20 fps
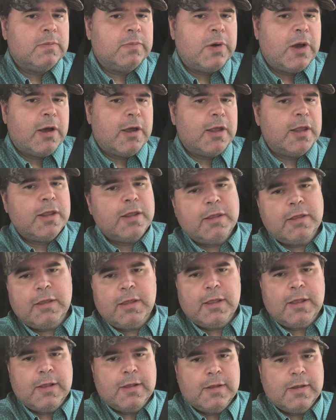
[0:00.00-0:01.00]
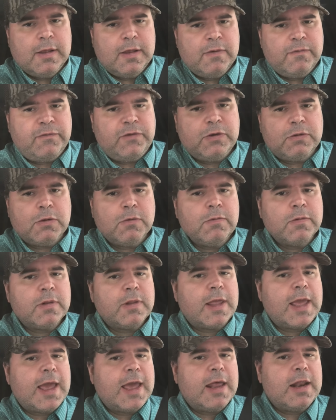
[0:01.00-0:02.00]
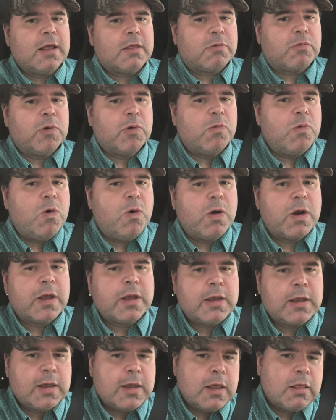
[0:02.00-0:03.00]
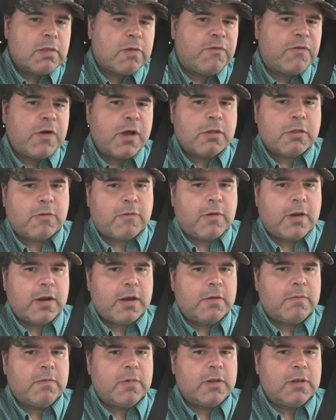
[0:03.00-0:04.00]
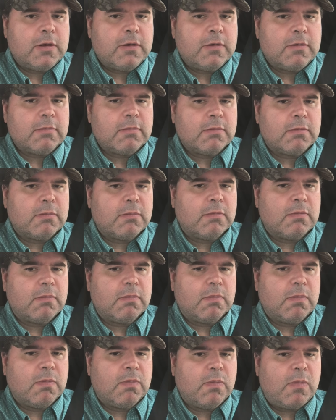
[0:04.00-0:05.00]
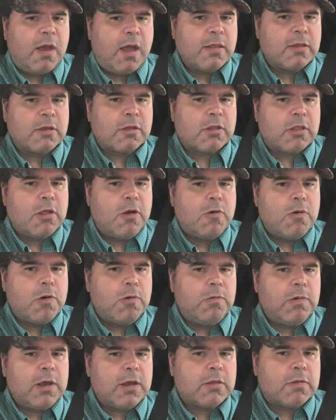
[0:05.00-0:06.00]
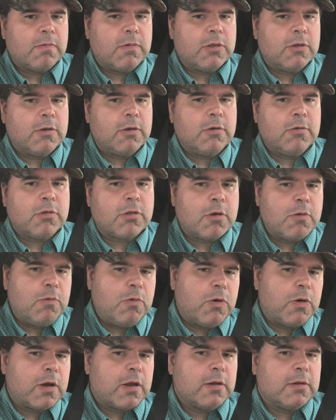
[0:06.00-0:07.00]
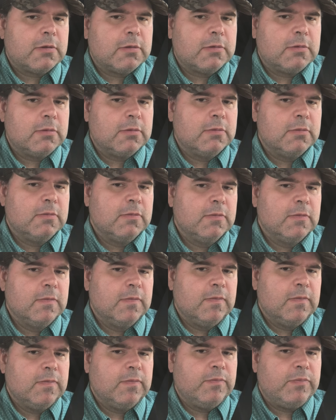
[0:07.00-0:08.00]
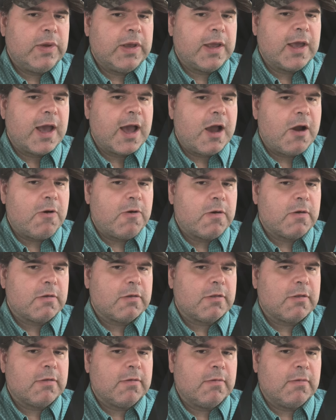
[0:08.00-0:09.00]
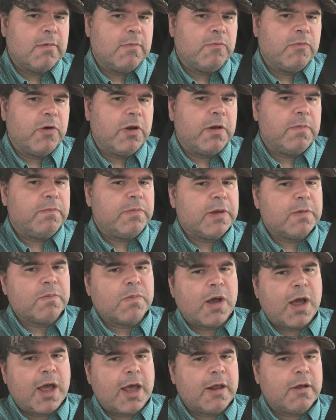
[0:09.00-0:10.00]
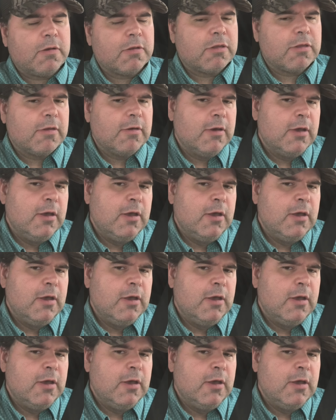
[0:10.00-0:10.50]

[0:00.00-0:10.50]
But if you're doing that, it's rewarding. It gets frustrating on the slower weeks when you're used to working big hours, running big miles.